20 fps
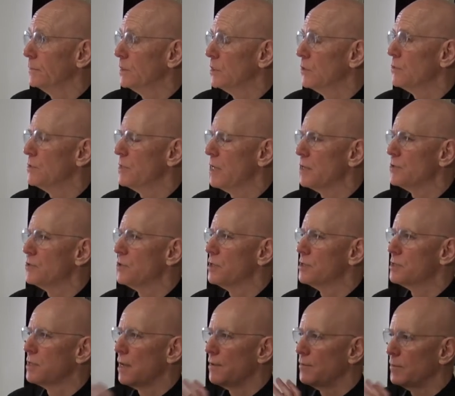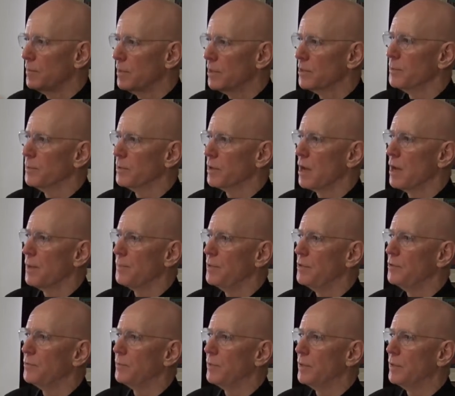So it's not just having multiple
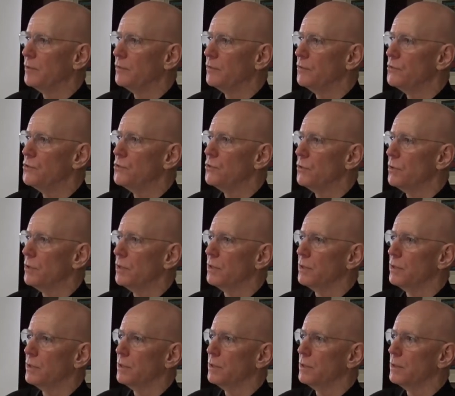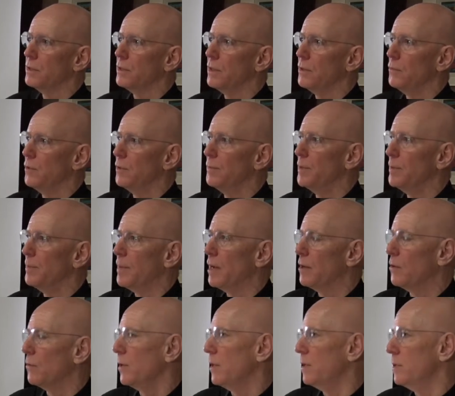copies, but it's ensuring that they will be
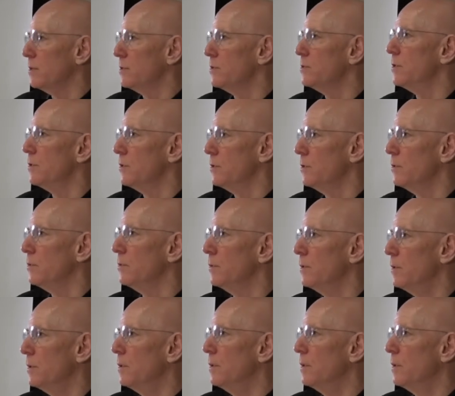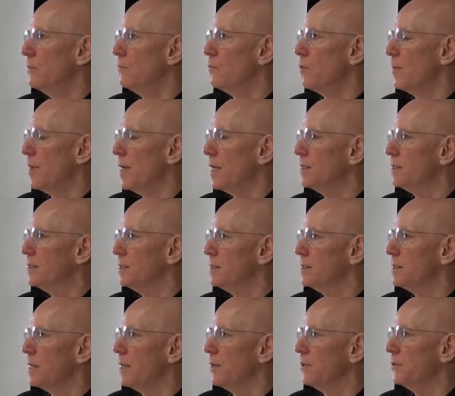migrated to new formats and
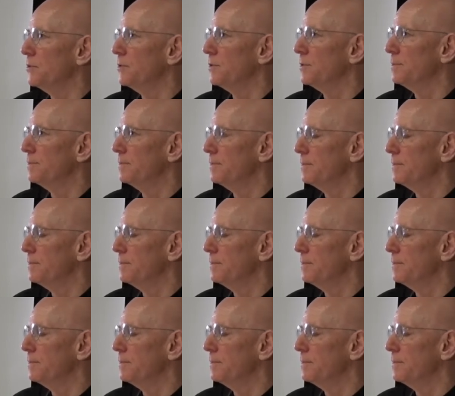standards.